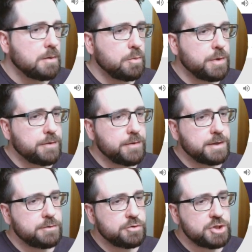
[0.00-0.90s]
we are
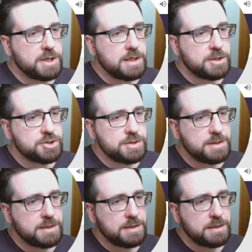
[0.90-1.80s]
going to change
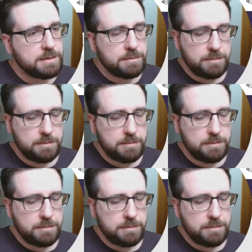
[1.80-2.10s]
the